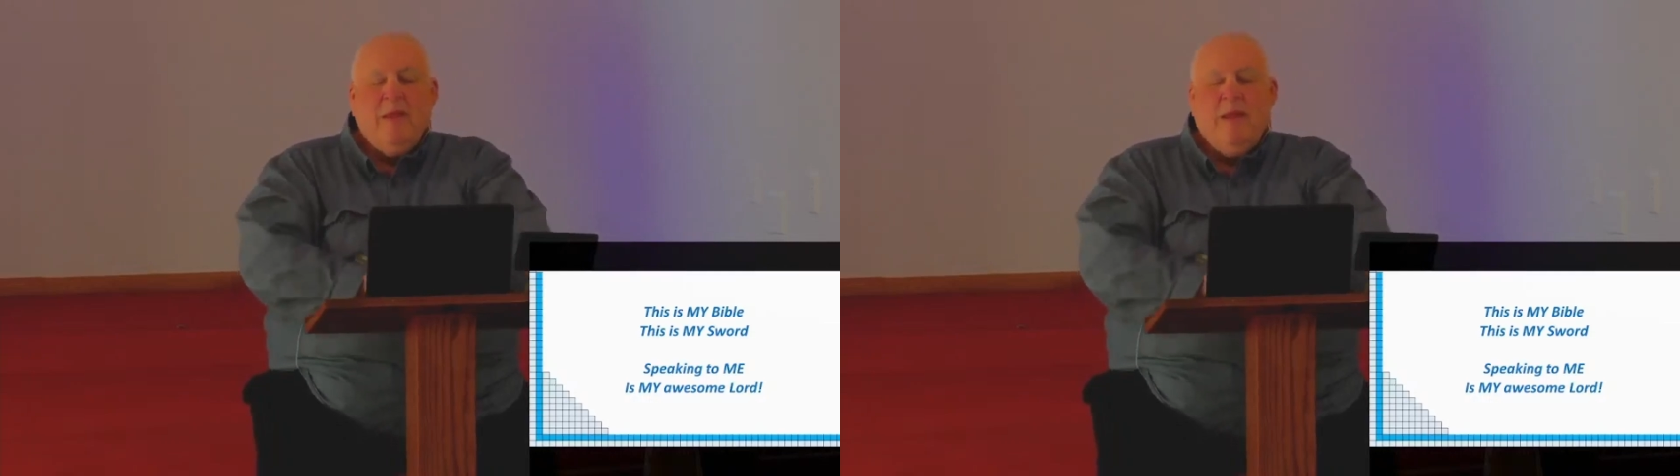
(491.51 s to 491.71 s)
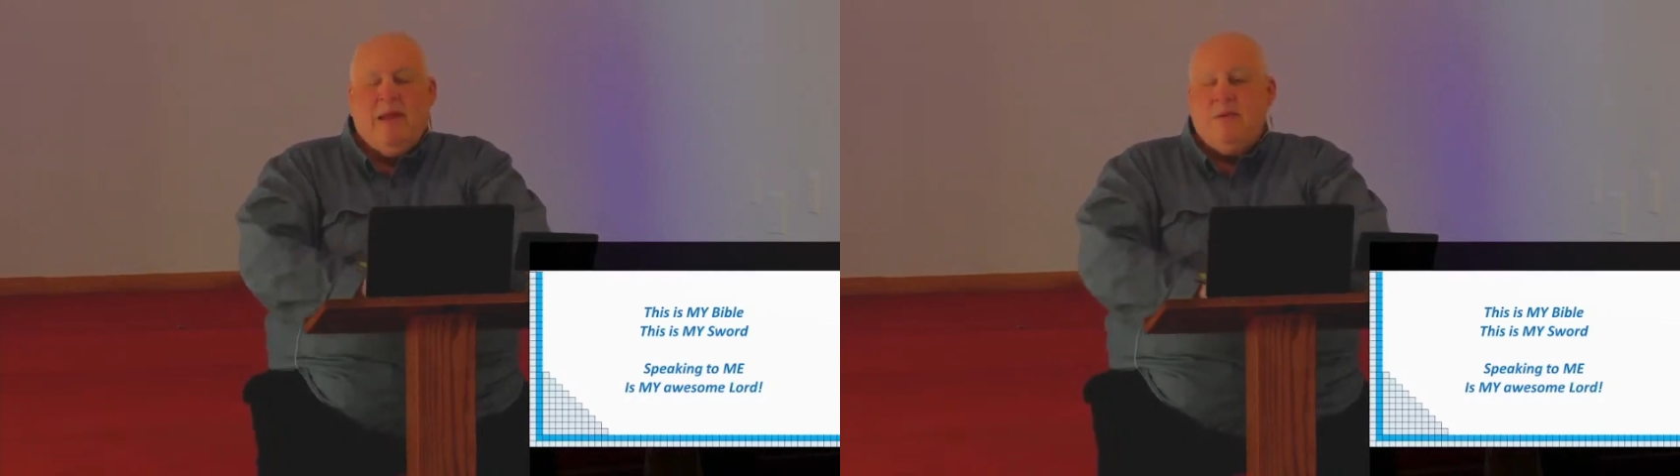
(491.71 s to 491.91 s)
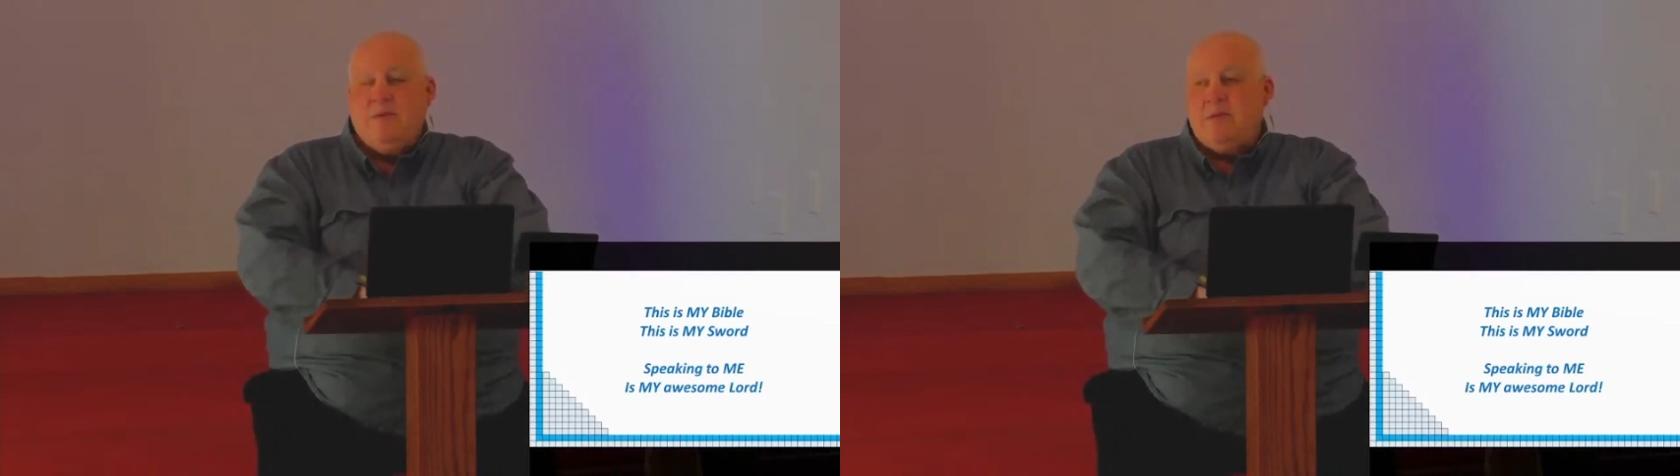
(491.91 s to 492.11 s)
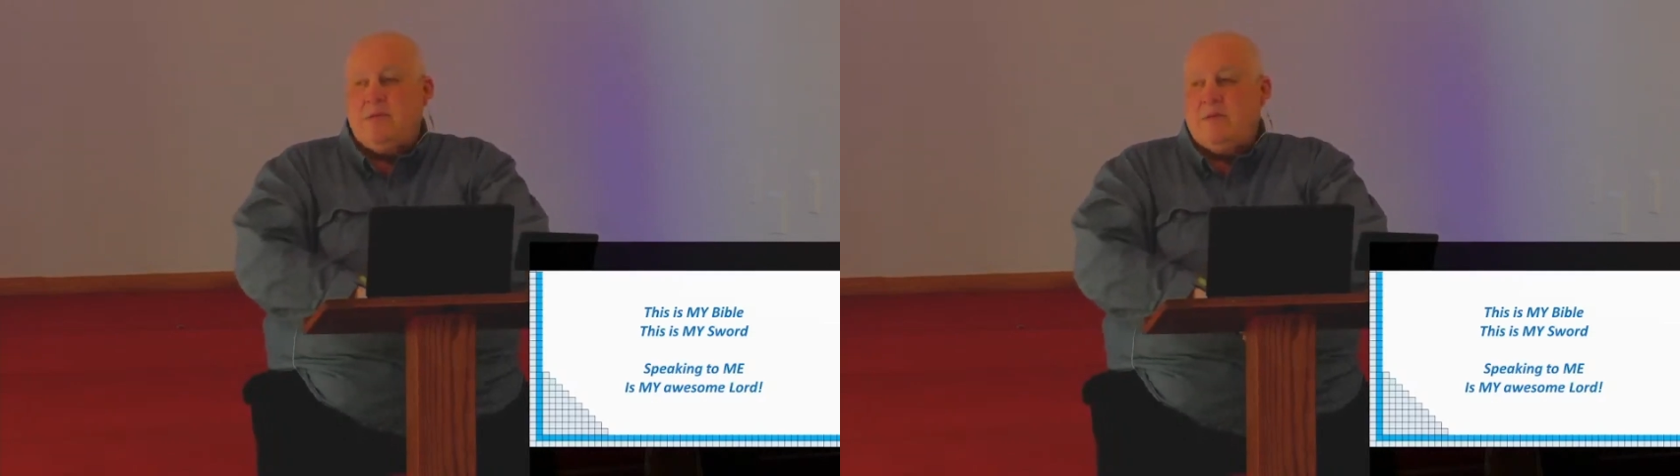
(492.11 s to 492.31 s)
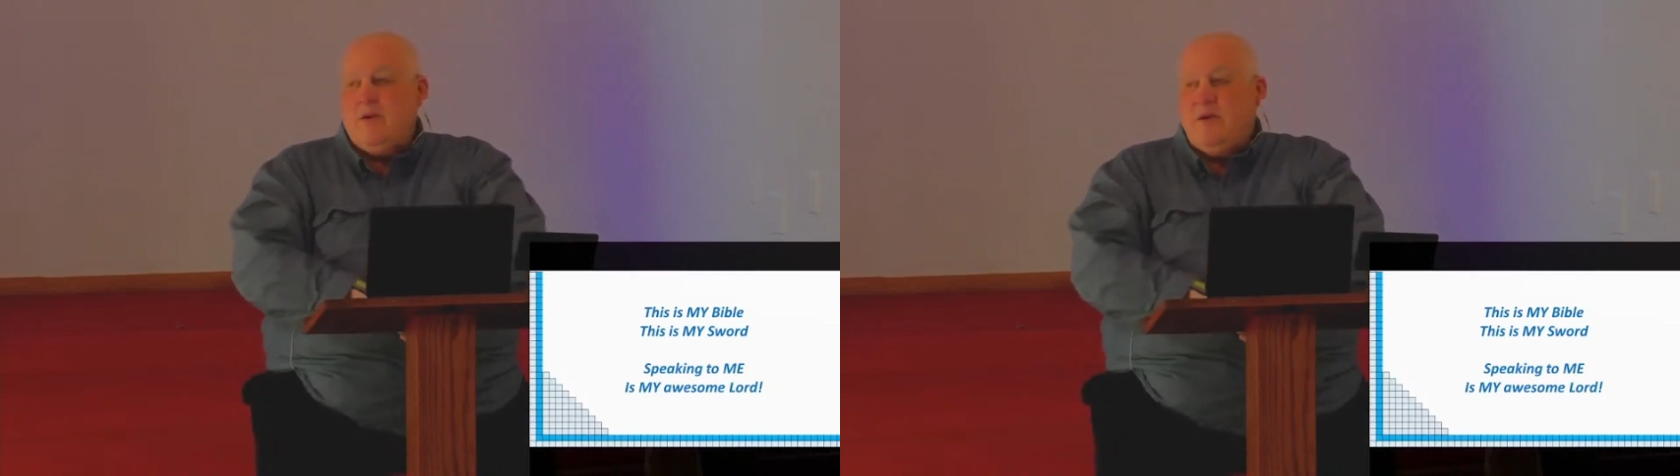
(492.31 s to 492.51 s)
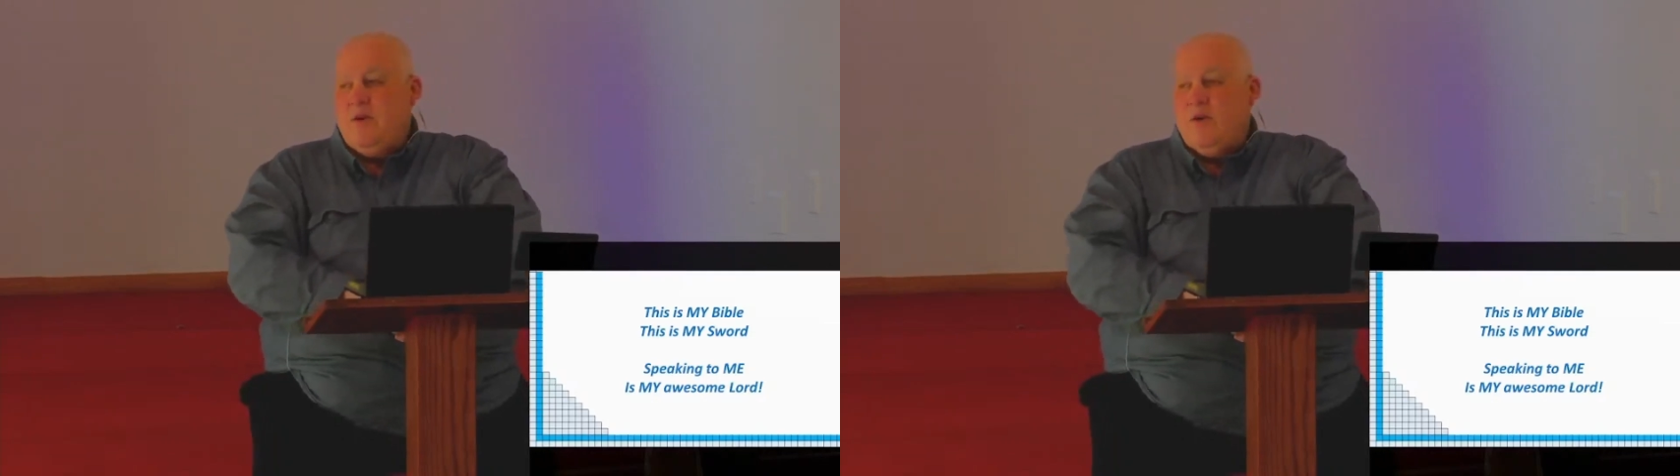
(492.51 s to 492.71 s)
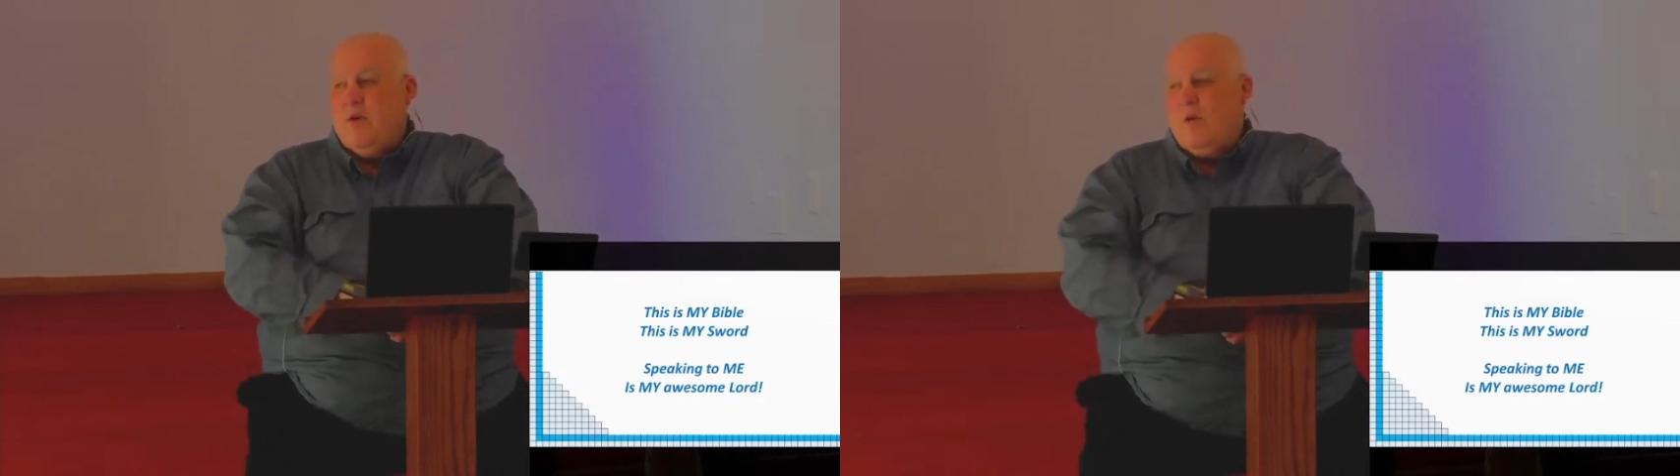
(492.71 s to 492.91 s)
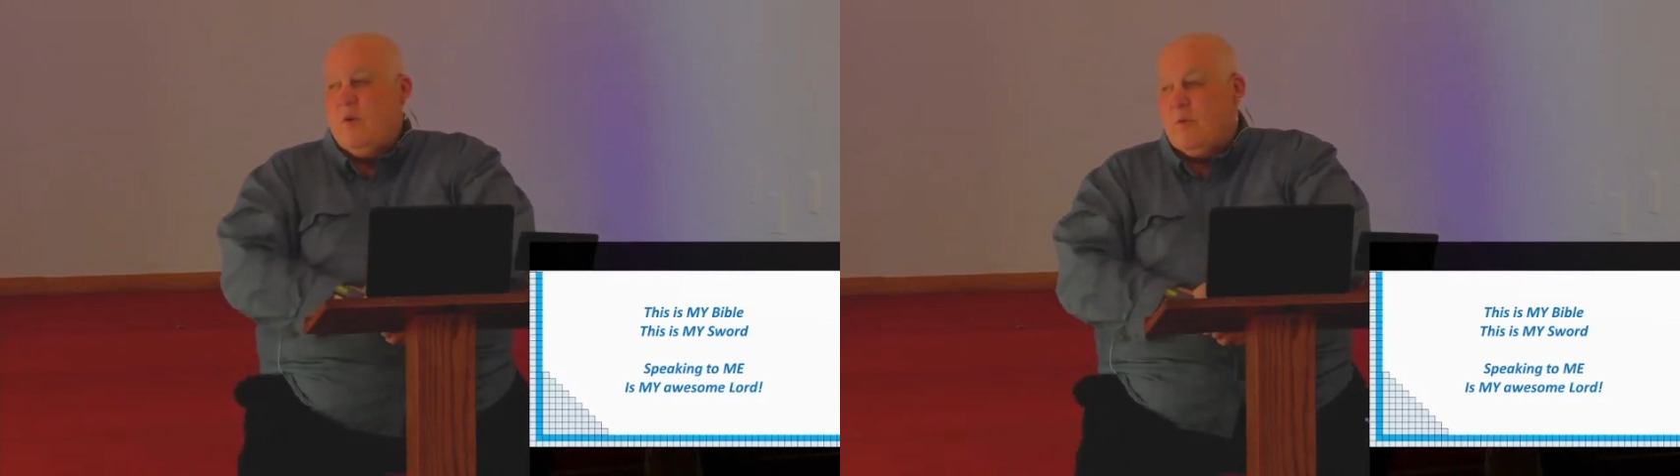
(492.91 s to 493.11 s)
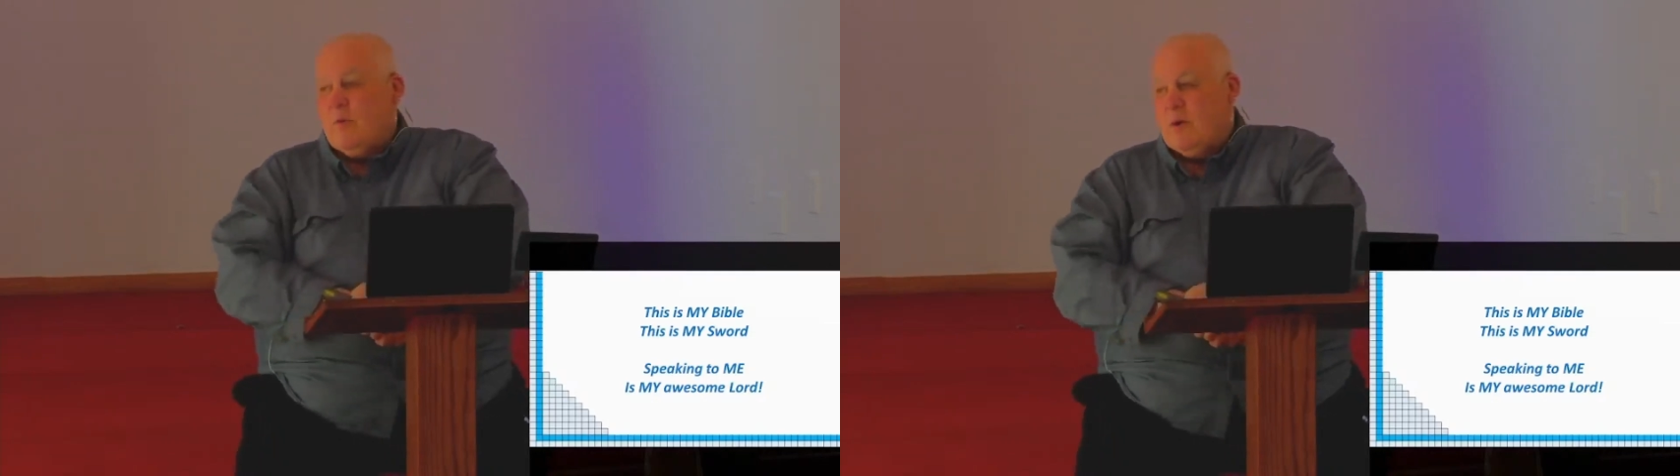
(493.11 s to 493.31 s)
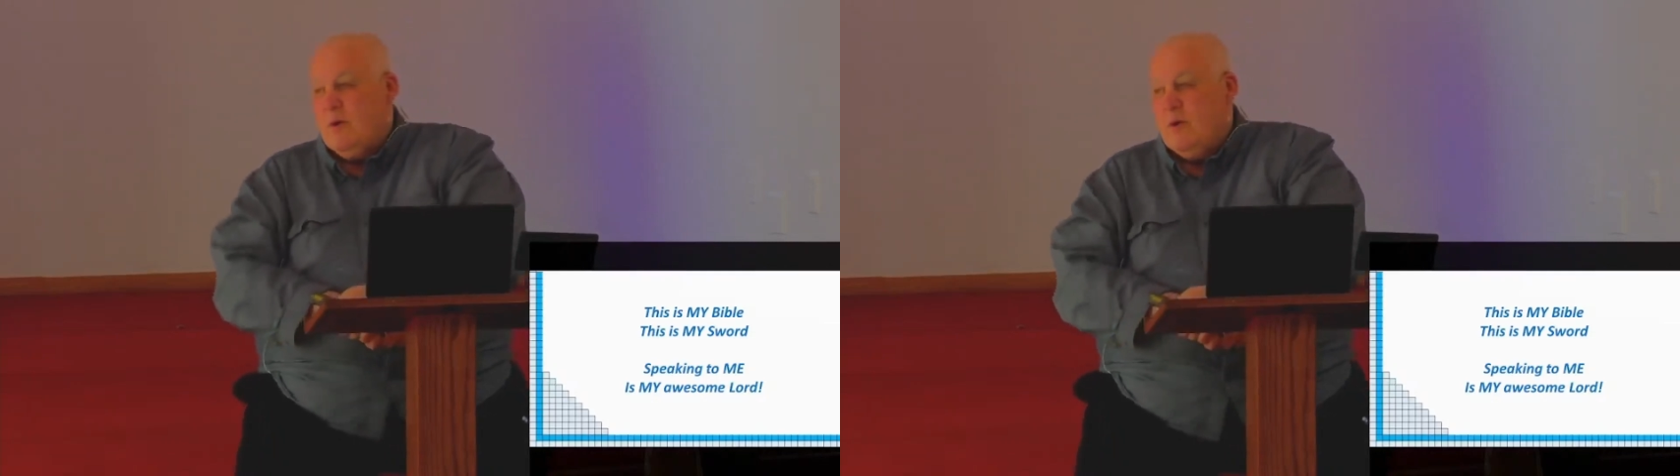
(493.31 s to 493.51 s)
Now, just so you know where
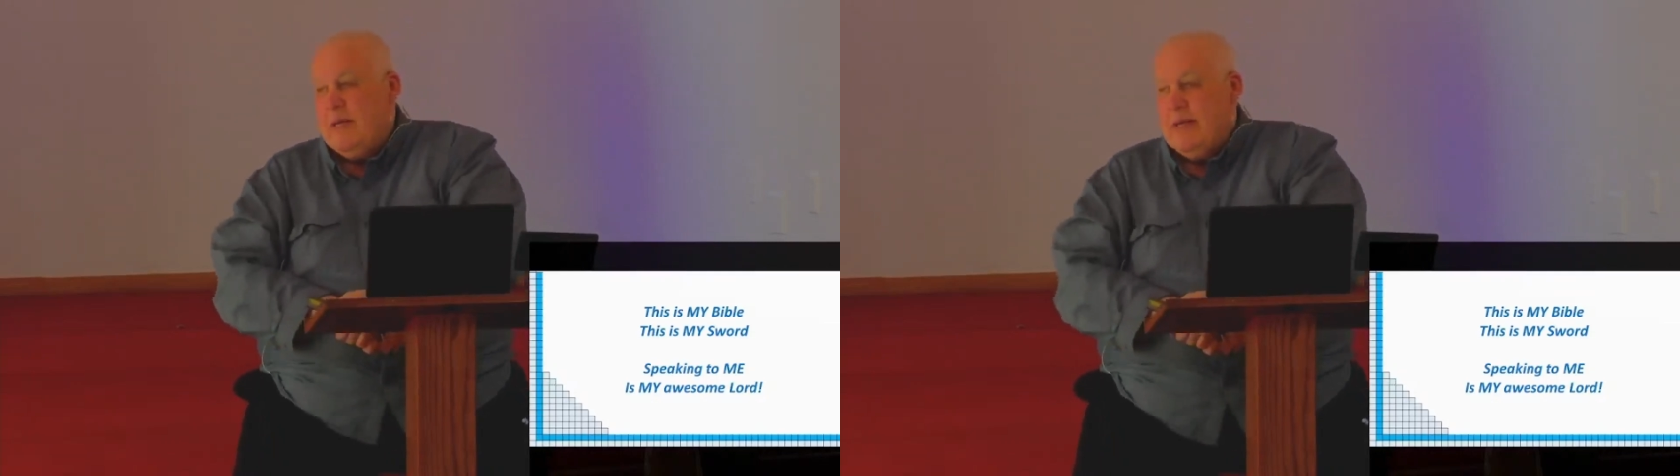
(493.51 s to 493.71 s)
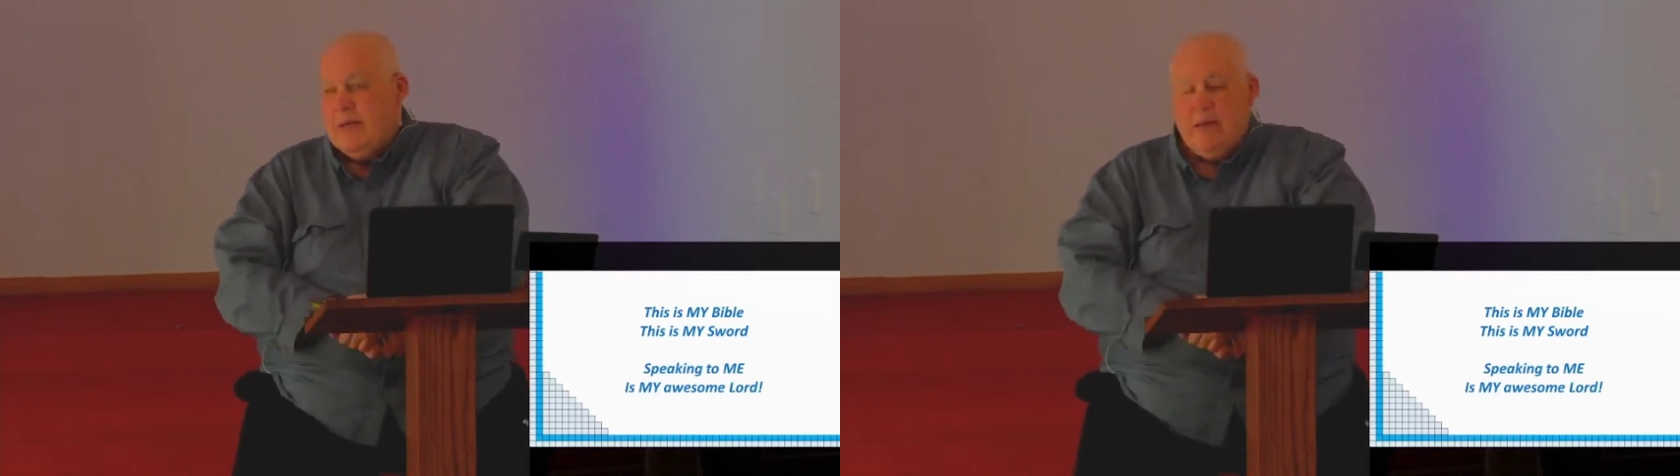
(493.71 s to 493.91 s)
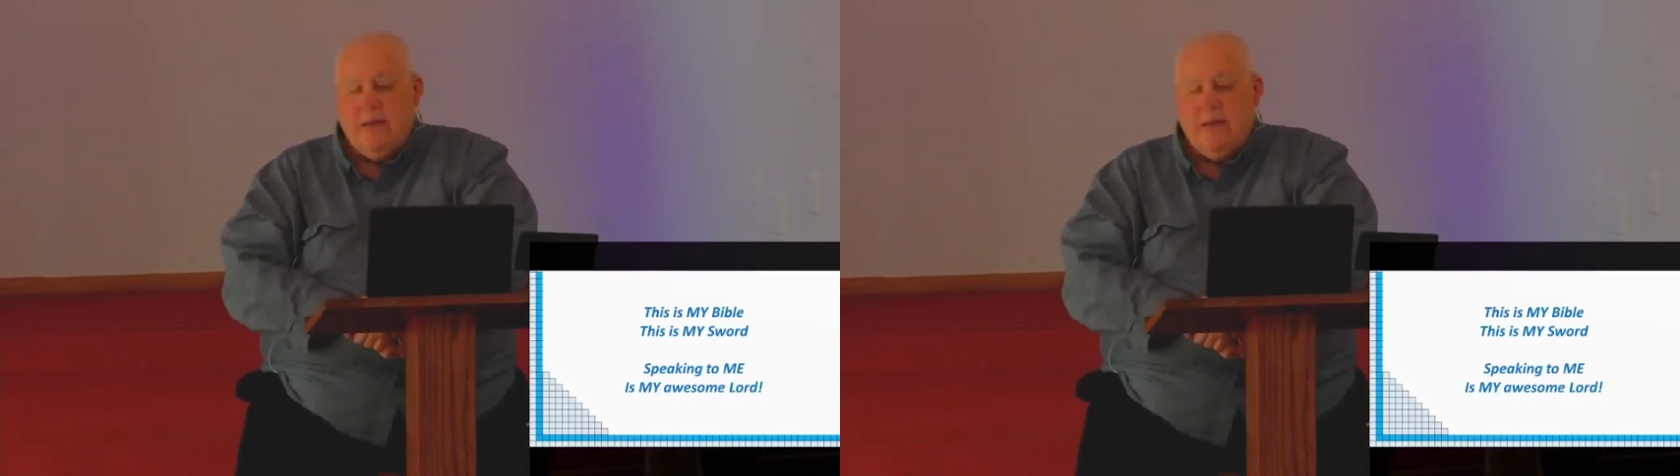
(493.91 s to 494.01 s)
we're going